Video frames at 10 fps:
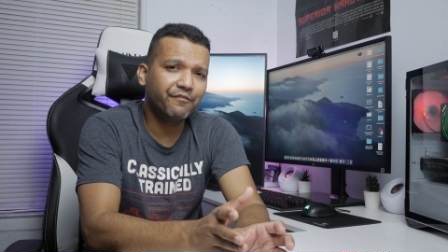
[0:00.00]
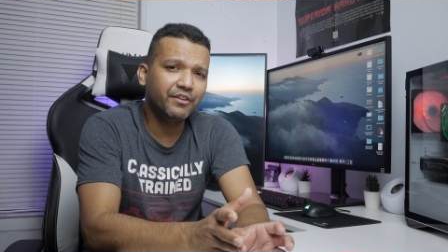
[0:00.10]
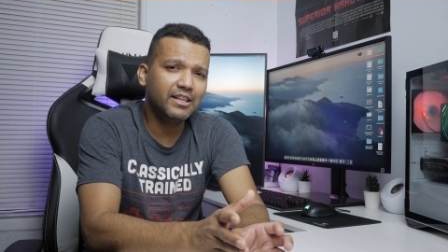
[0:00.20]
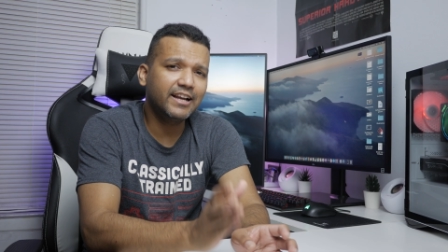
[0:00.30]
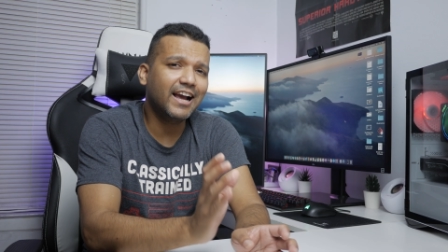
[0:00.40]

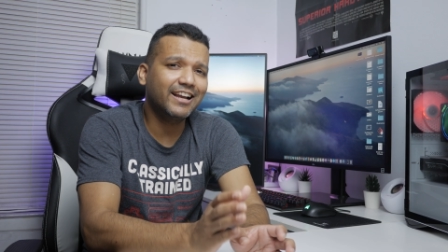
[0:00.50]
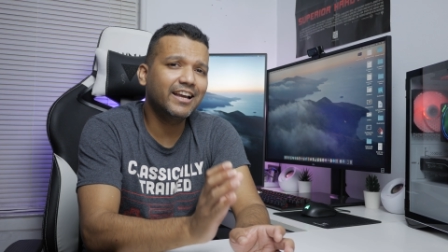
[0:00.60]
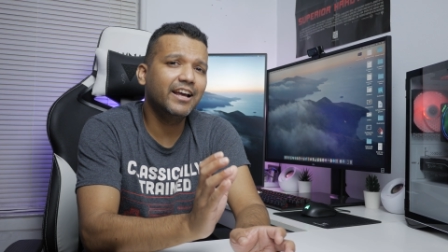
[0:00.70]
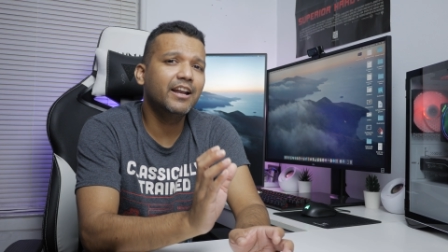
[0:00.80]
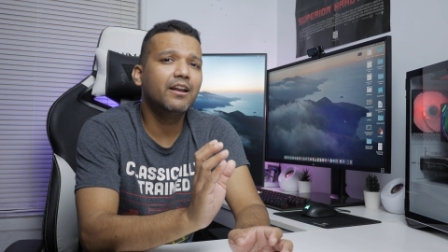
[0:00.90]
feel like I
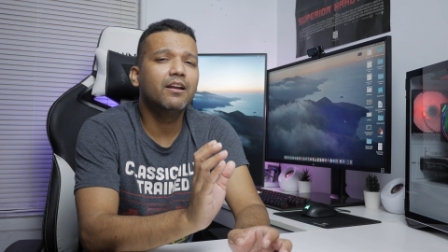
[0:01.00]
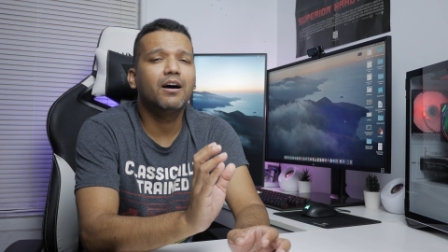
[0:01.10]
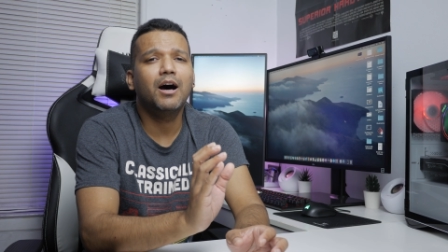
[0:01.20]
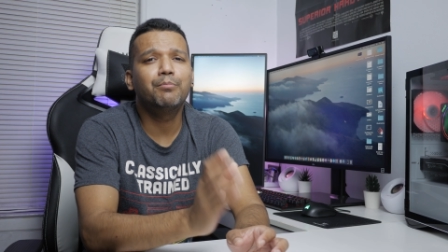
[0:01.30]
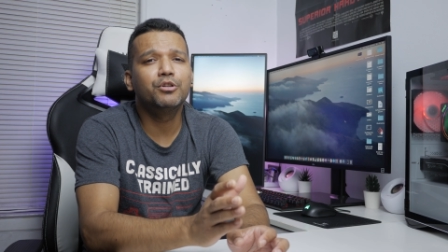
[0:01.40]
can
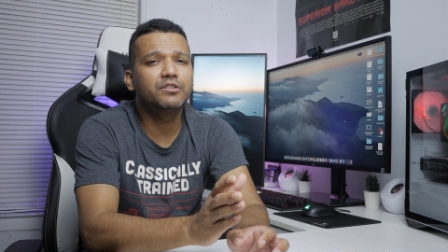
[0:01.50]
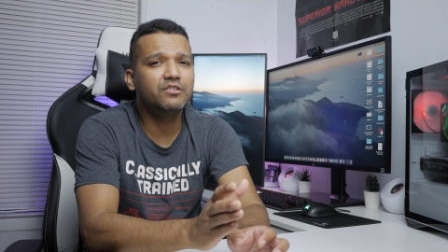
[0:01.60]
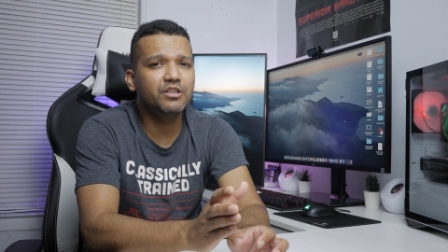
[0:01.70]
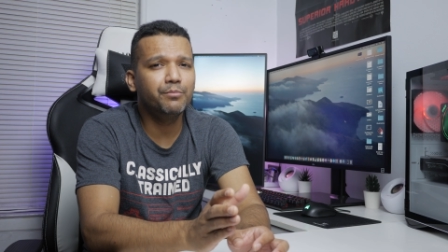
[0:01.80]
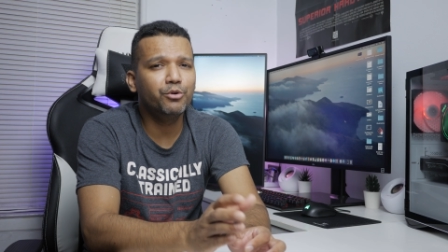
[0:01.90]
uh, push the
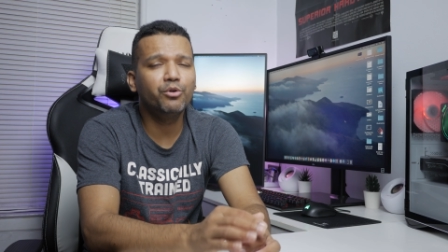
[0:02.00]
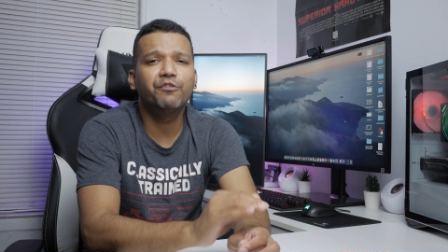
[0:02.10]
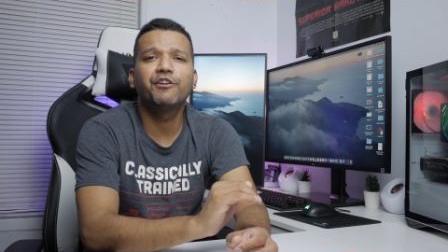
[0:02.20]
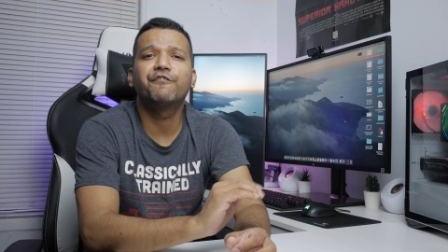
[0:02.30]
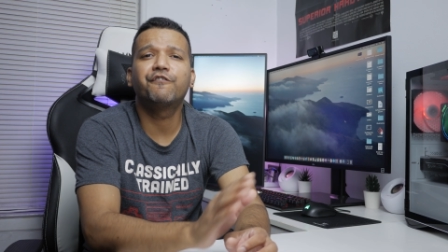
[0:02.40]
CPU
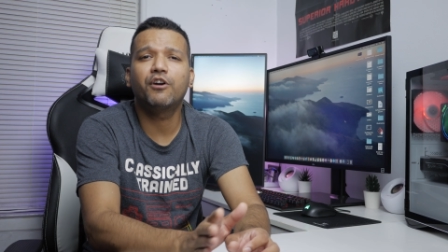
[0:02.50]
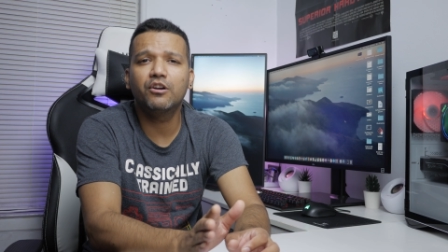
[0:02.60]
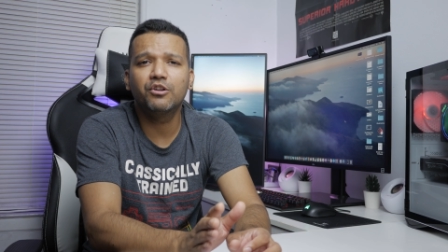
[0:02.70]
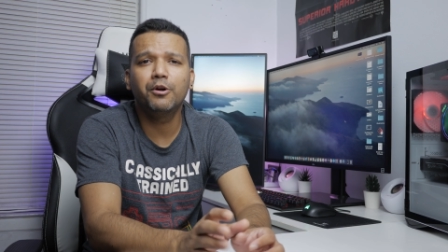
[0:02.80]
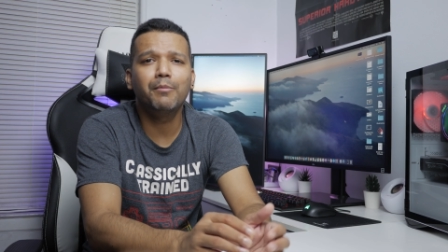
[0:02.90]
even
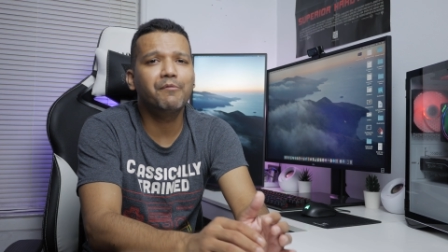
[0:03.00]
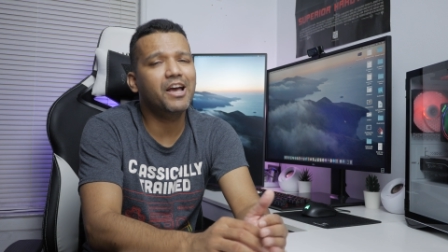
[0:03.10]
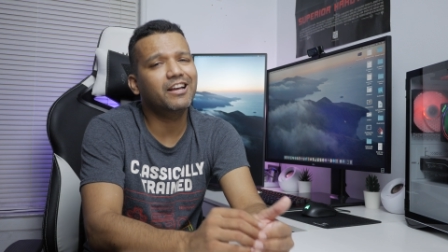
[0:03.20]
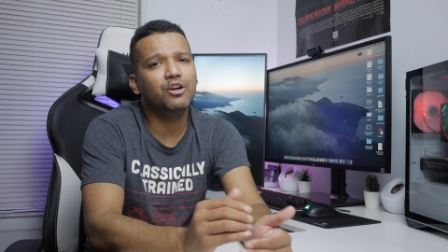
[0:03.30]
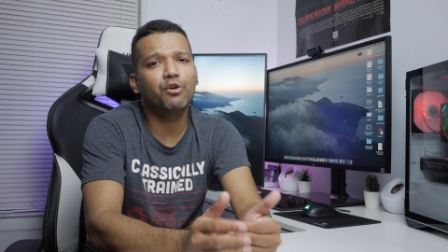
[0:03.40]
further. Maybe
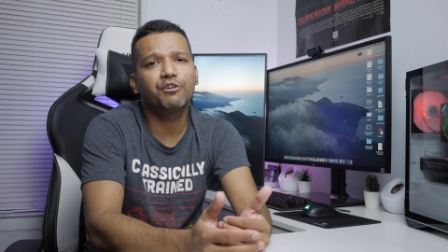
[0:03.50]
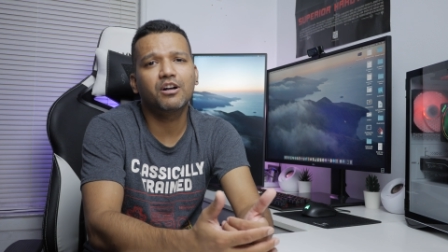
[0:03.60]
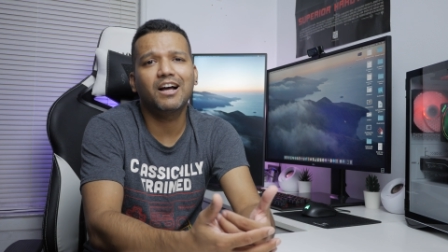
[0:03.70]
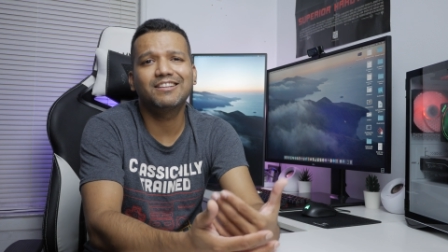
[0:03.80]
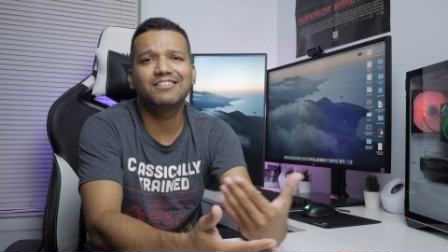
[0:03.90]
I can
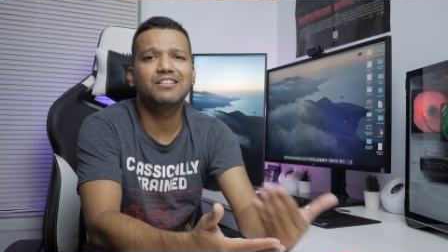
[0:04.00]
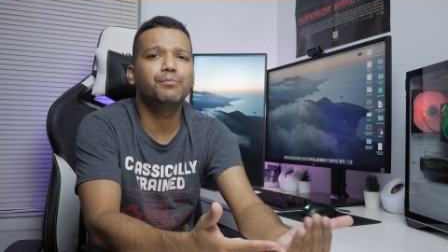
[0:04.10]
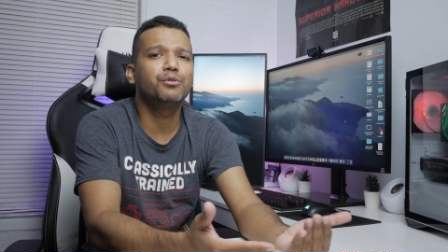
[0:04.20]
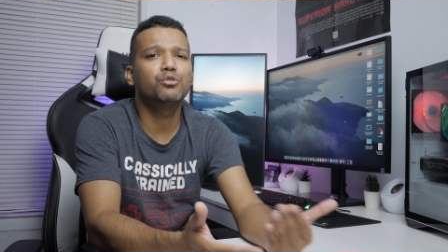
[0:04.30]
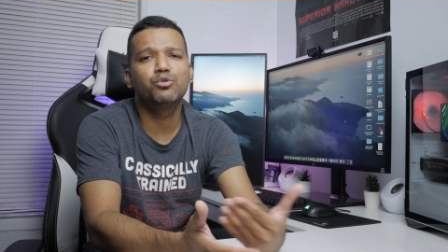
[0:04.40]
overclock the
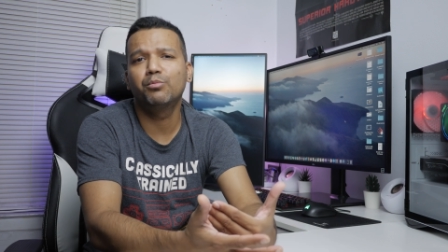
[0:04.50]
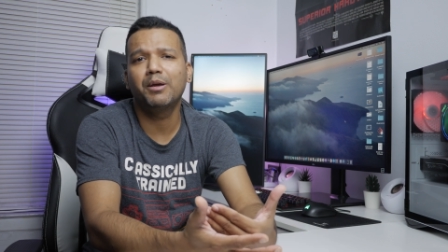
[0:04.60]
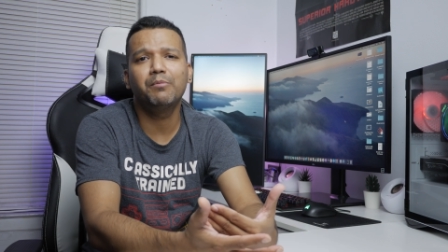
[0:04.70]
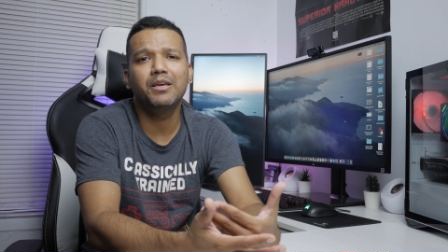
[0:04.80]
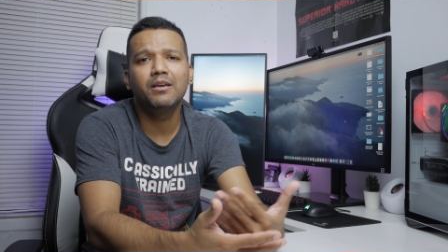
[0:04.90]
CPU to
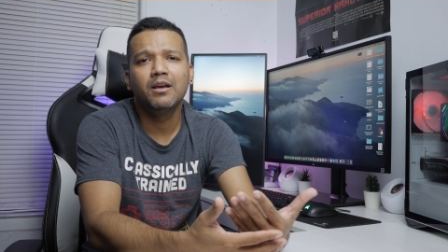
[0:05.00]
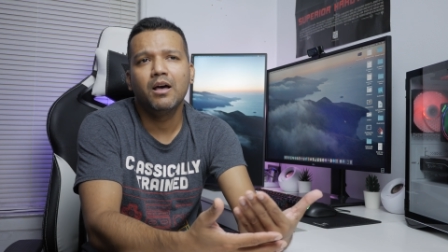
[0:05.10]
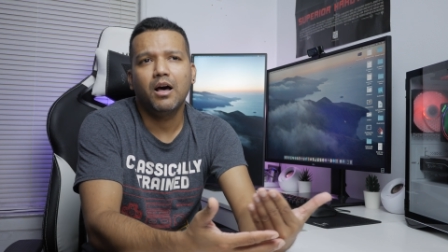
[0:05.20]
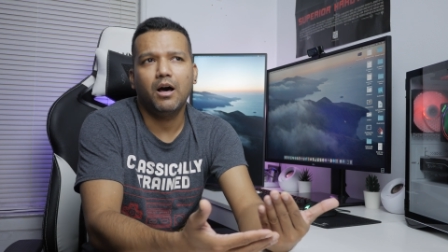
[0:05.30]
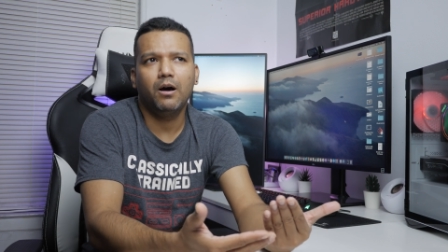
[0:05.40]
maybe
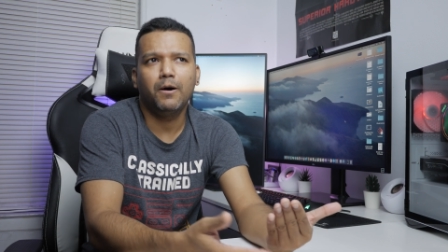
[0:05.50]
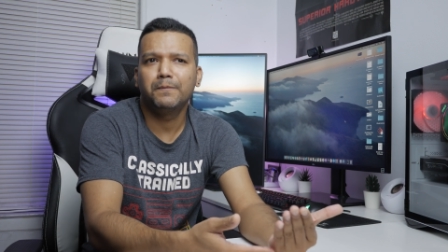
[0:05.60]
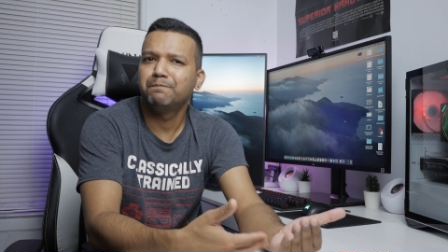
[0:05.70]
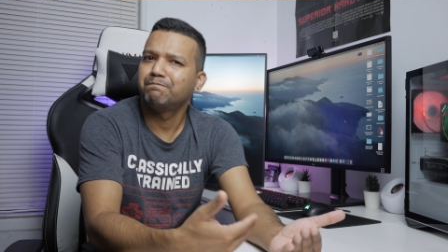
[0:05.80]
uh,